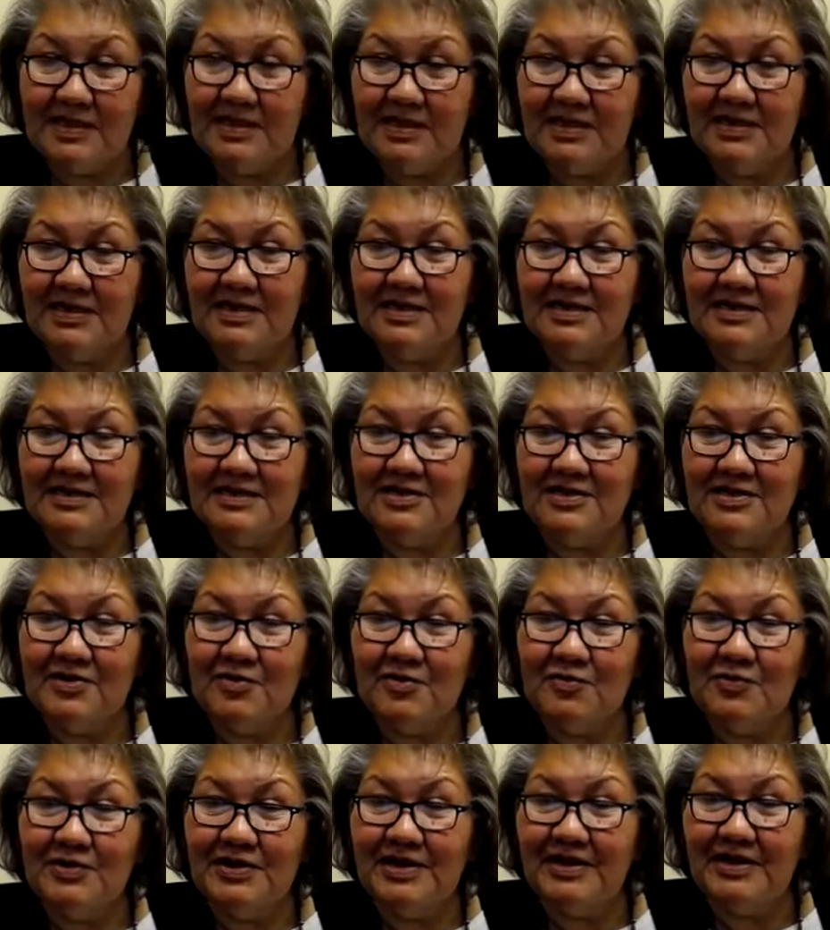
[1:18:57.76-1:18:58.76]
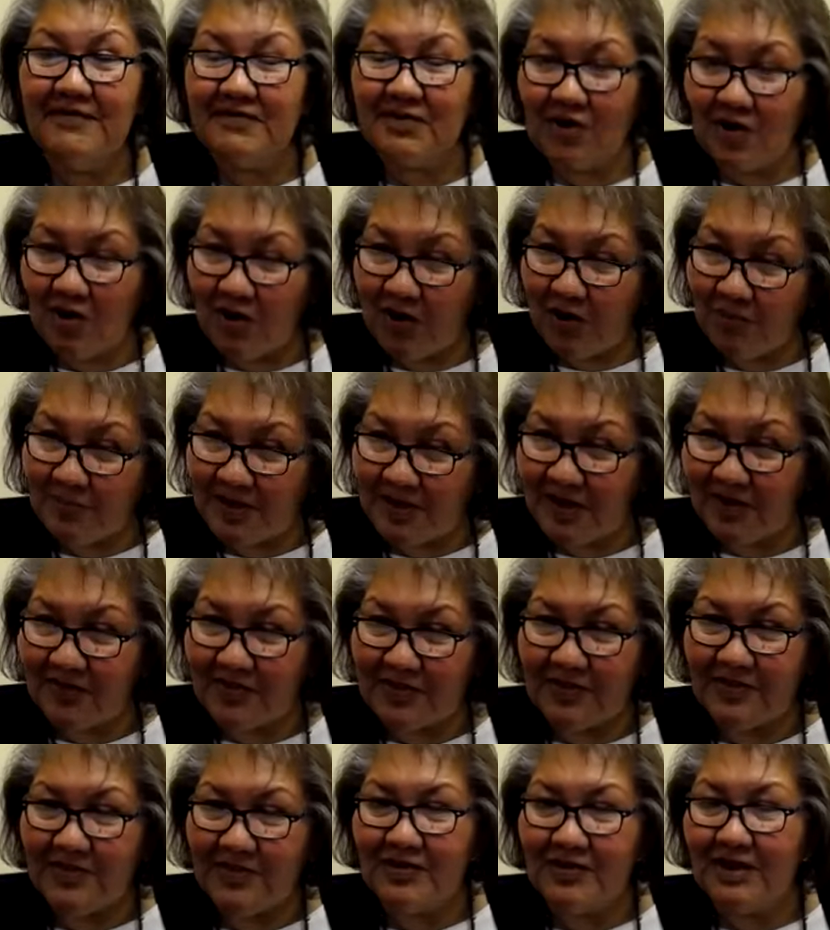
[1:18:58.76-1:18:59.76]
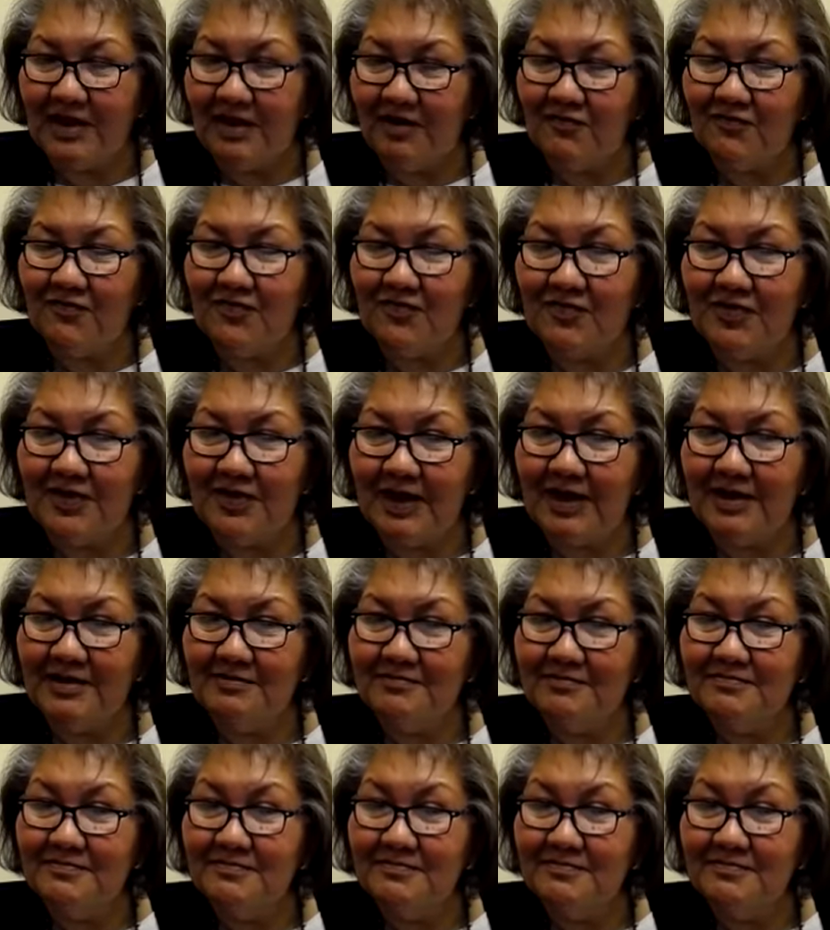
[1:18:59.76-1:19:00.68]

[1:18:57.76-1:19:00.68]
And, you know, we have to all be on the lookout for that.